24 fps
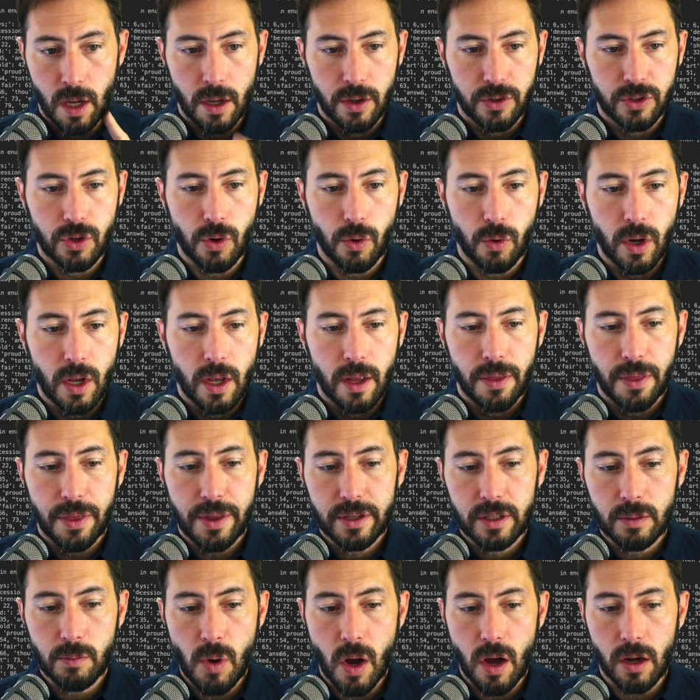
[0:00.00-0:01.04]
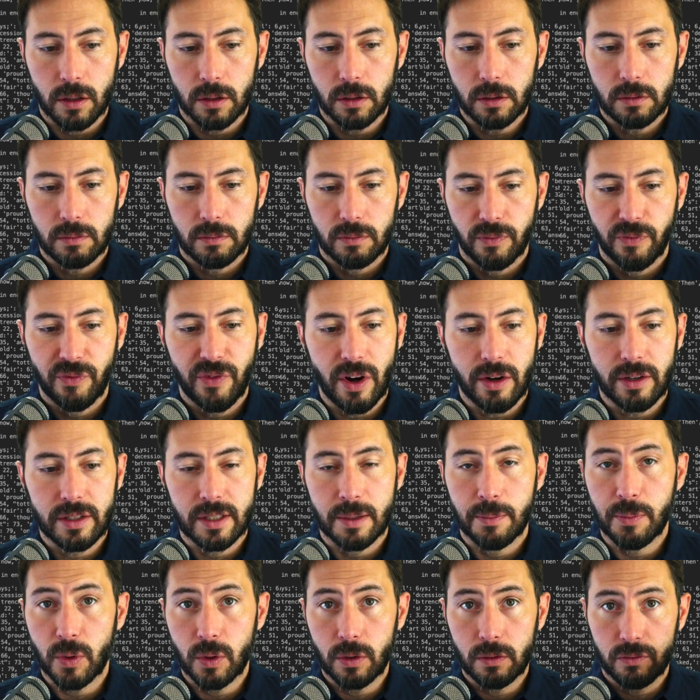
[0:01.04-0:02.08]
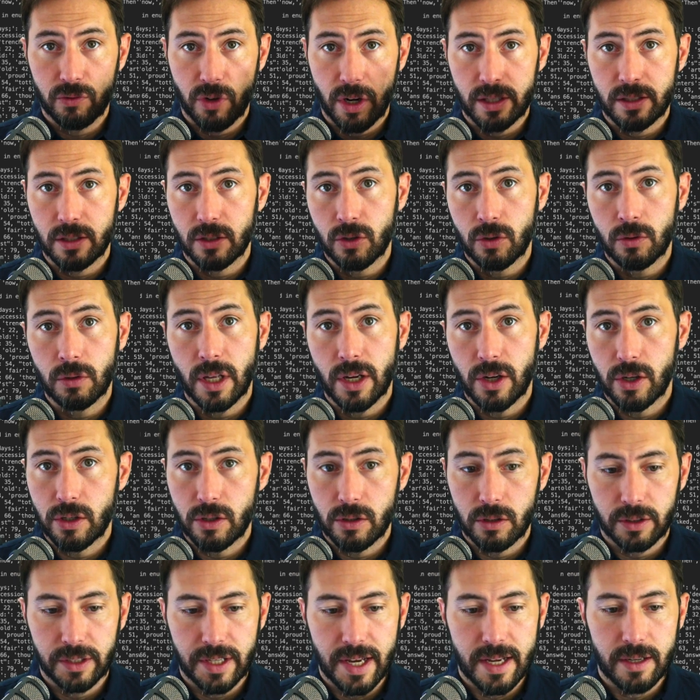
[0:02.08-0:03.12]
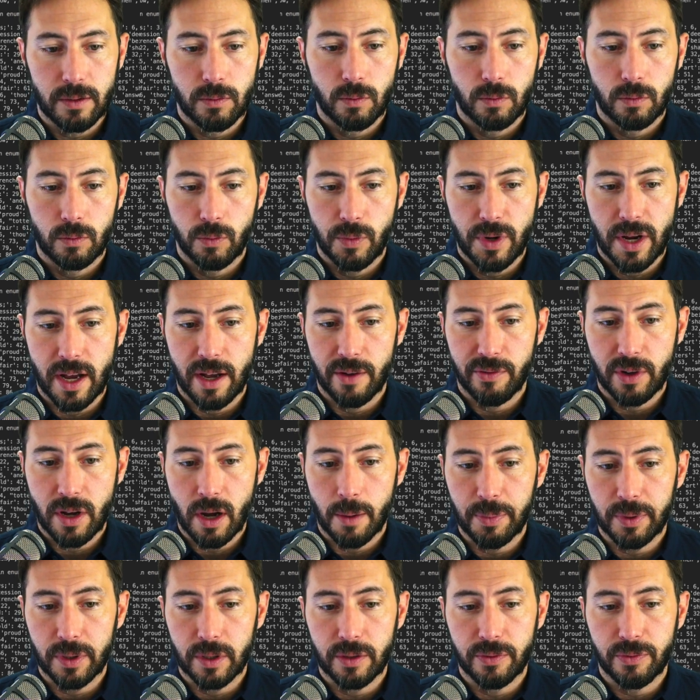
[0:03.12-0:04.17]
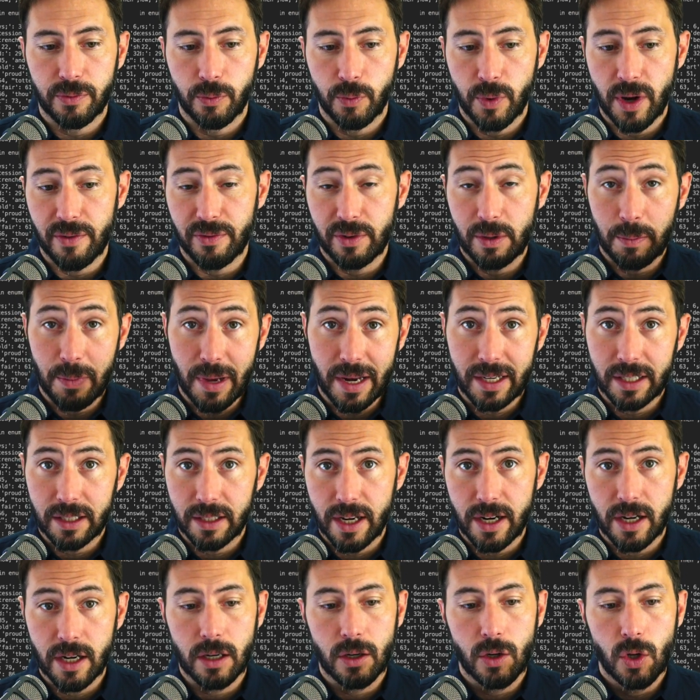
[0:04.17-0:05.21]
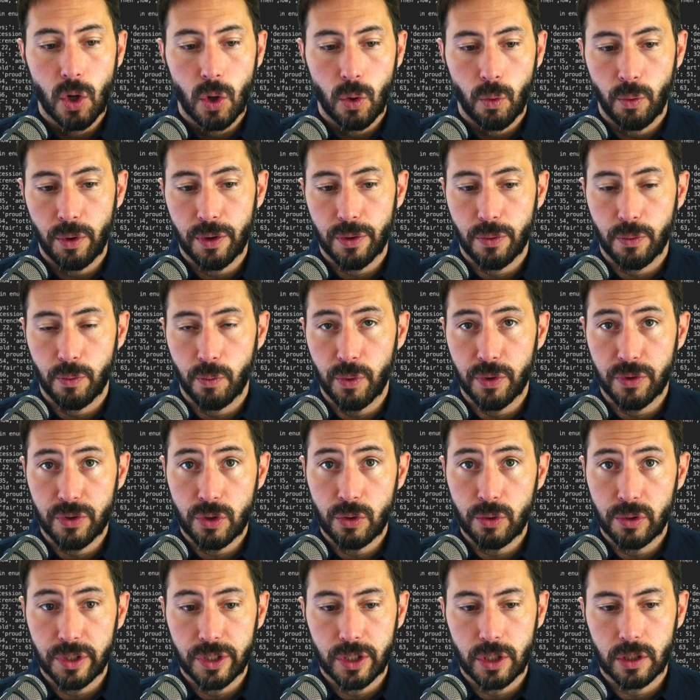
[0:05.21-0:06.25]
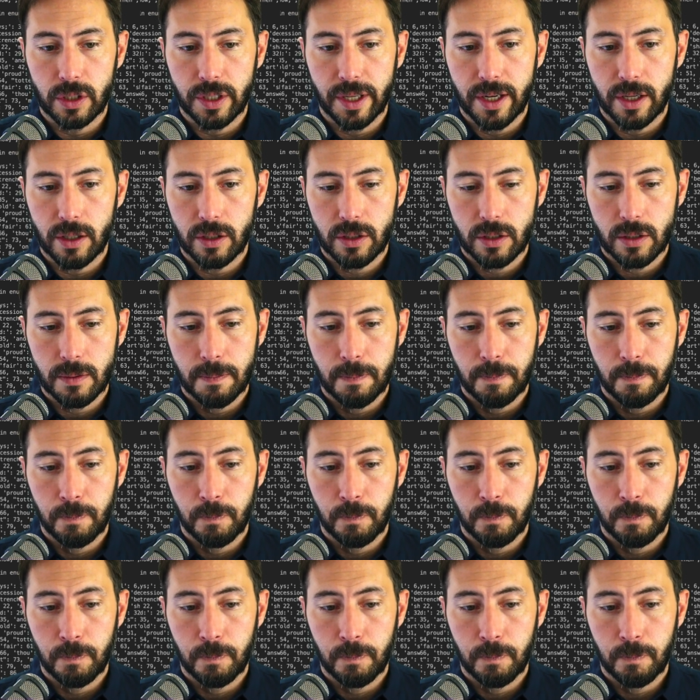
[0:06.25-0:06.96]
So this model, very simple, right? It's a two-layer neural net. We have a couple of, we have an embedding layer with, with two linear layers,